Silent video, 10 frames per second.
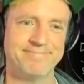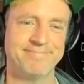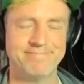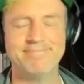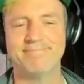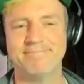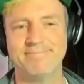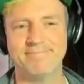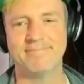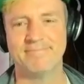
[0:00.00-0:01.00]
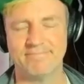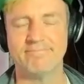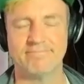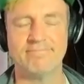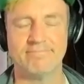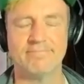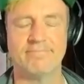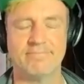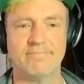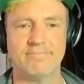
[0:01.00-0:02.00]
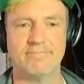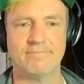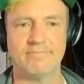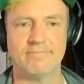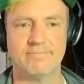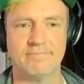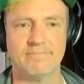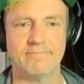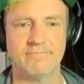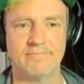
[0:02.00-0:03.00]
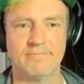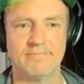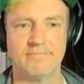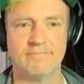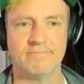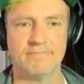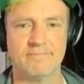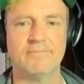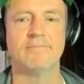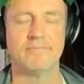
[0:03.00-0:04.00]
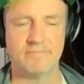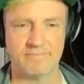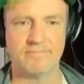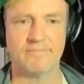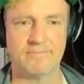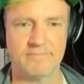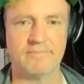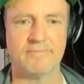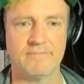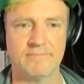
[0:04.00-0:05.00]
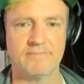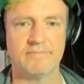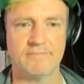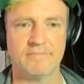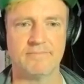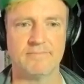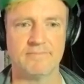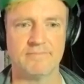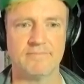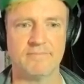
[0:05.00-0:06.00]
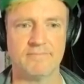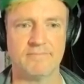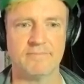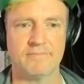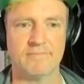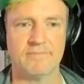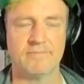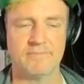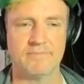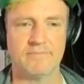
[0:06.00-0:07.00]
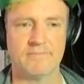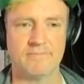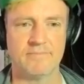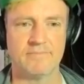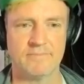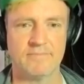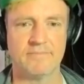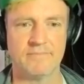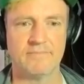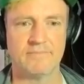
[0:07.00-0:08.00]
(silent)